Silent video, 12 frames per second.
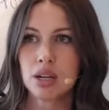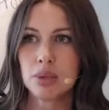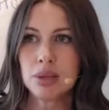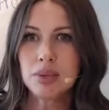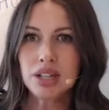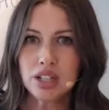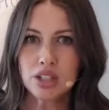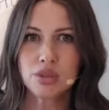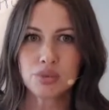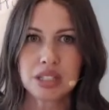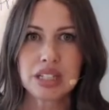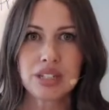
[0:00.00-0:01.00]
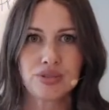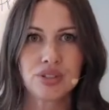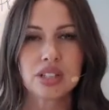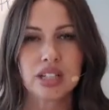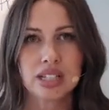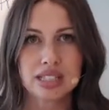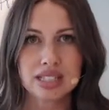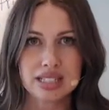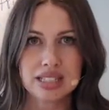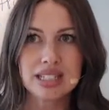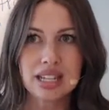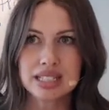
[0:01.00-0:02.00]
Maybe I could really feel like
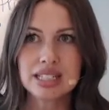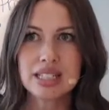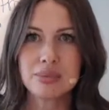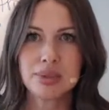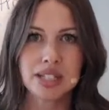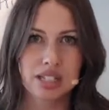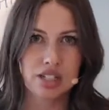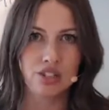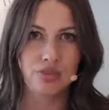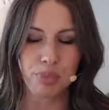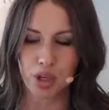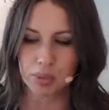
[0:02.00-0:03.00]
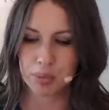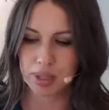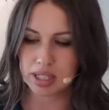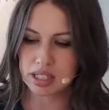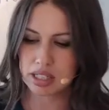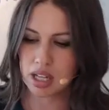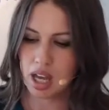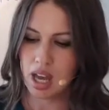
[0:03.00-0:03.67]
a deep sense of purpose.